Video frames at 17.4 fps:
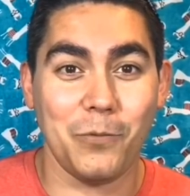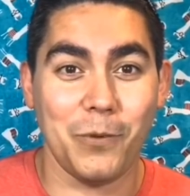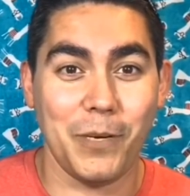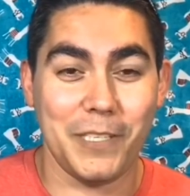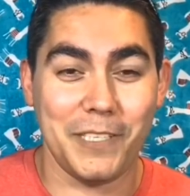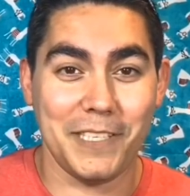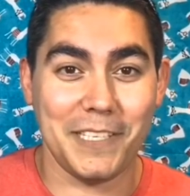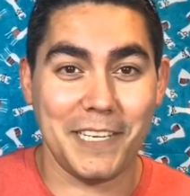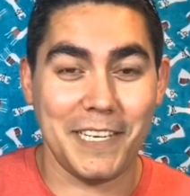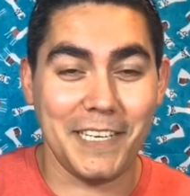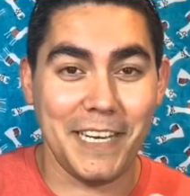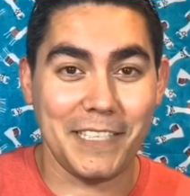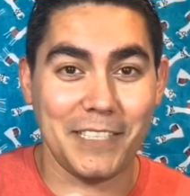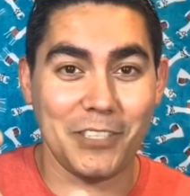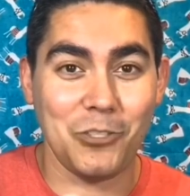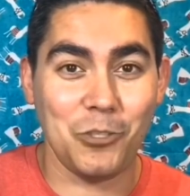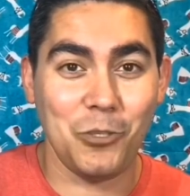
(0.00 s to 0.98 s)
which is
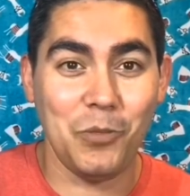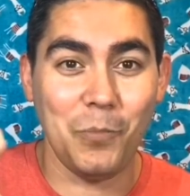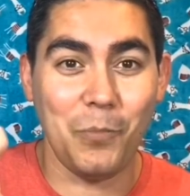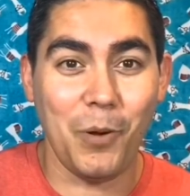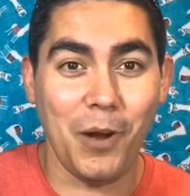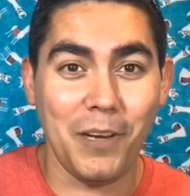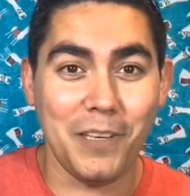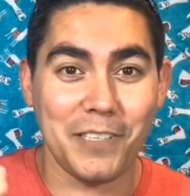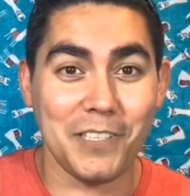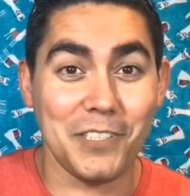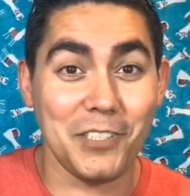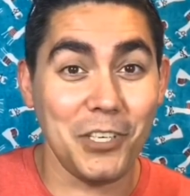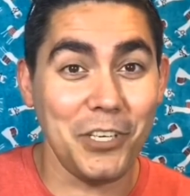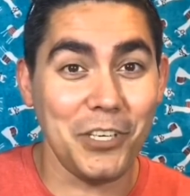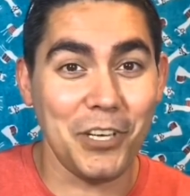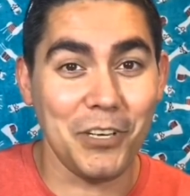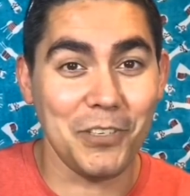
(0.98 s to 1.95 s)
connected to the park, just so you know.